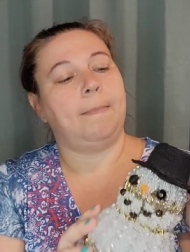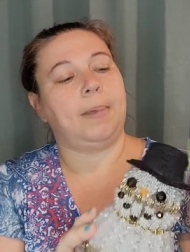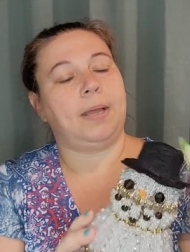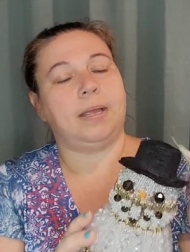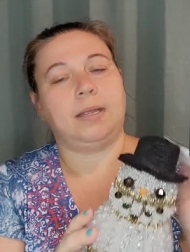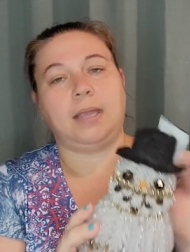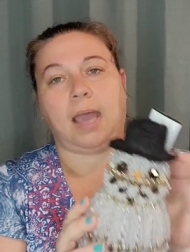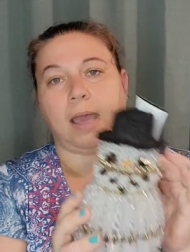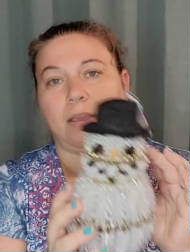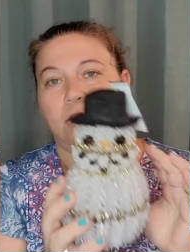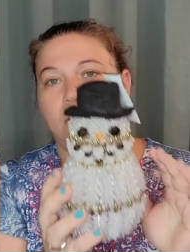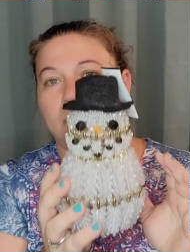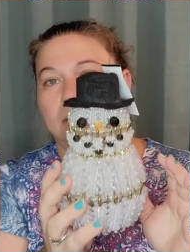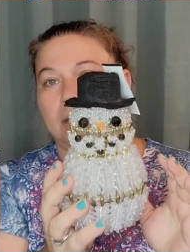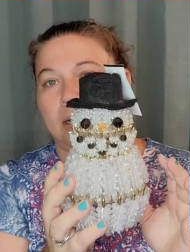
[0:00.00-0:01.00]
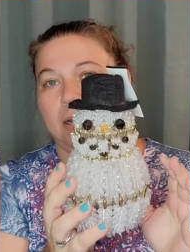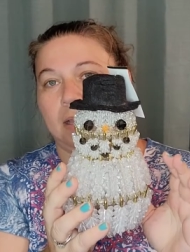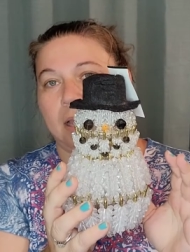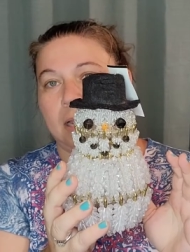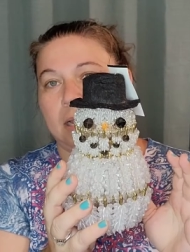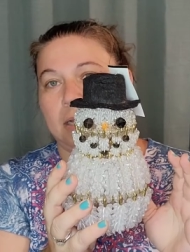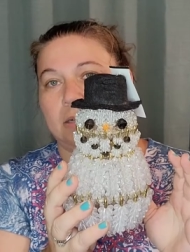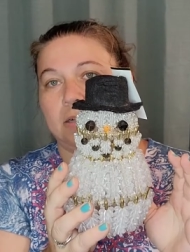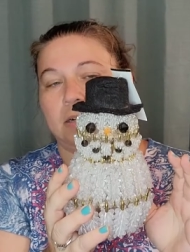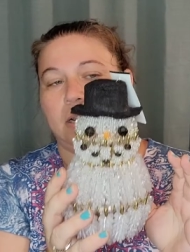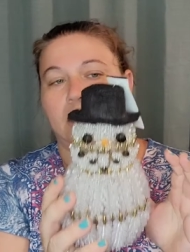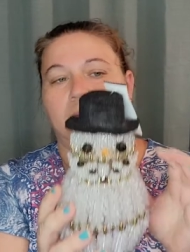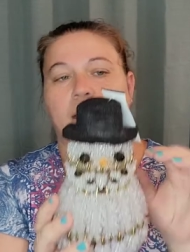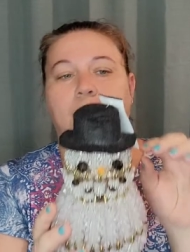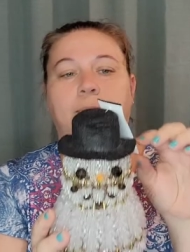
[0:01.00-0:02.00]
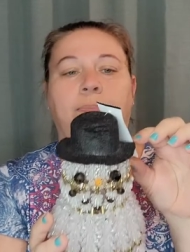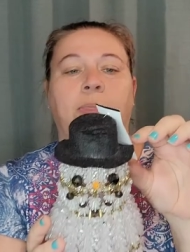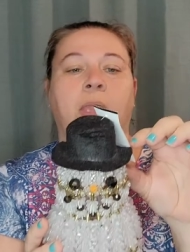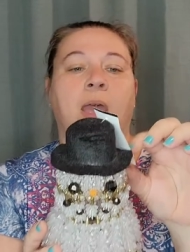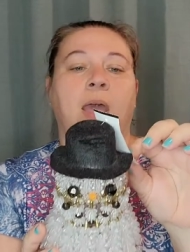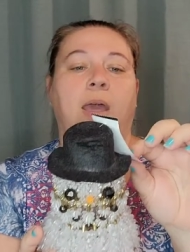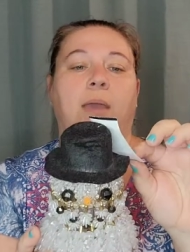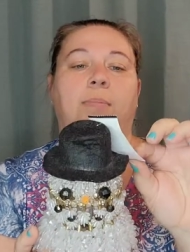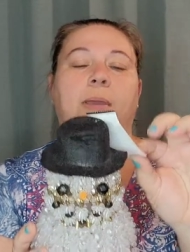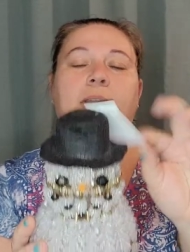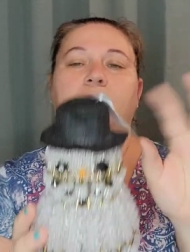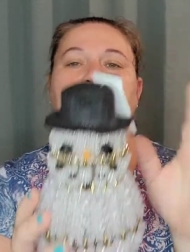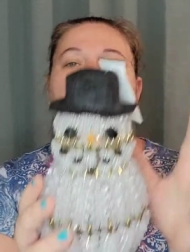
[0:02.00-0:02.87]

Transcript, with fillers: But yeah, you could set a light underneath him. I paid